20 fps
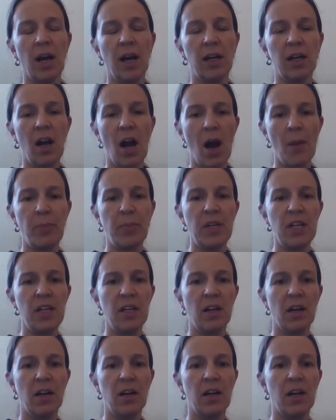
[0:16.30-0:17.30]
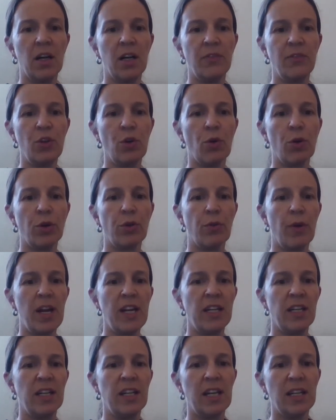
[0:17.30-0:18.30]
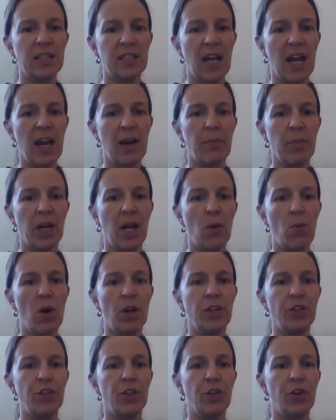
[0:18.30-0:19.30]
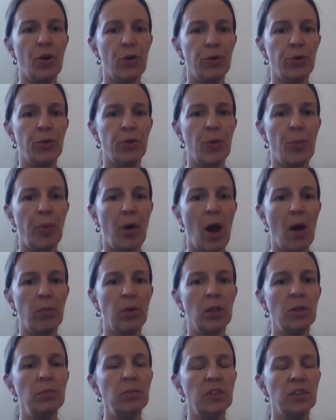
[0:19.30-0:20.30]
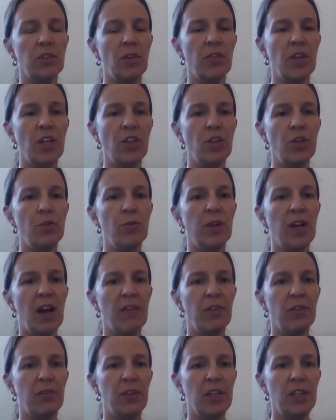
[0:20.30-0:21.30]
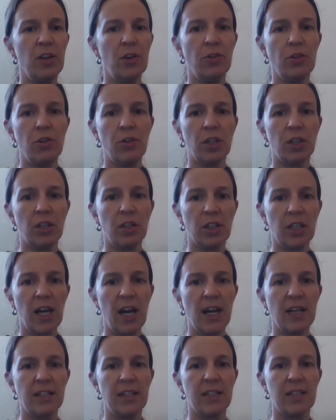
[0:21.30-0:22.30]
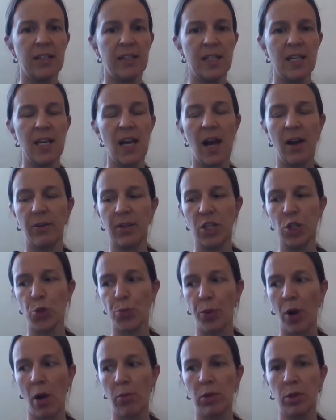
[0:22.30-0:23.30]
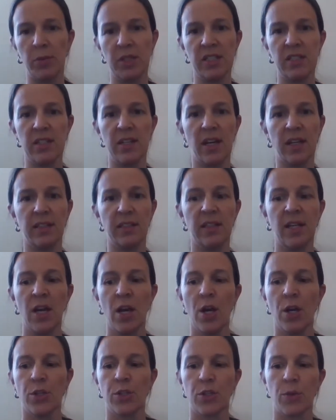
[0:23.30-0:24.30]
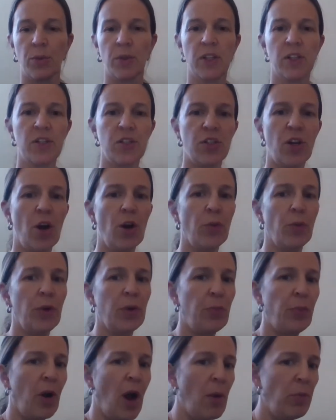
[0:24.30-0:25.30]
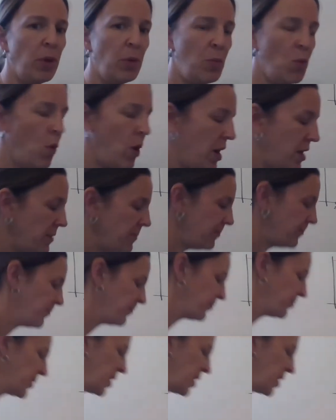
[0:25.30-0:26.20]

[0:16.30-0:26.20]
a copy of your graded exam, but I wanted to go through the problems so that you would have a video you could look at to see how each problem is done. So we're going to start with problem 1.